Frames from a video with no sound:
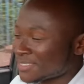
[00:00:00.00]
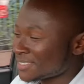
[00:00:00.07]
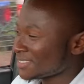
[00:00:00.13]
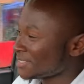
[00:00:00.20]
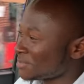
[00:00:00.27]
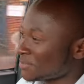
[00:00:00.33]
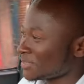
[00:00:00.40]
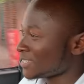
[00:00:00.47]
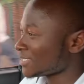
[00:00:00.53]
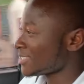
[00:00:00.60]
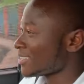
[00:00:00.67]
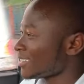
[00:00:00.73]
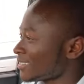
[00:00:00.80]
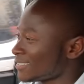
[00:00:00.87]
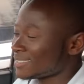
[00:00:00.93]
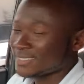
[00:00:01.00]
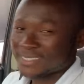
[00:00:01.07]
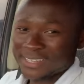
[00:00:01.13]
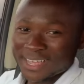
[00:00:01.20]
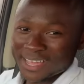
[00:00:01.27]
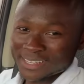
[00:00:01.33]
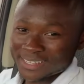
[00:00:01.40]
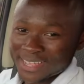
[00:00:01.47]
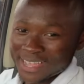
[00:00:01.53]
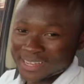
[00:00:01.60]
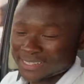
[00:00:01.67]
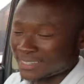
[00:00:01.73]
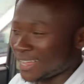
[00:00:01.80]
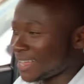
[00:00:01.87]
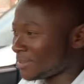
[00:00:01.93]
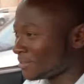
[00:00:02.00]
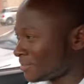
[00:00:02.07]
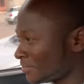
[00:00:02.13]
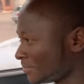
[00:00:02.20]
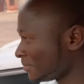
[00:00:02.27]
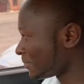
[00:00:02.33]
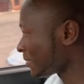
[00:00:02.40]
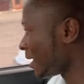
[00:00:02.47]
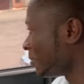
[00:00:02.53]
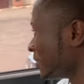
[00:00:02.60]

So yeah. And then I'm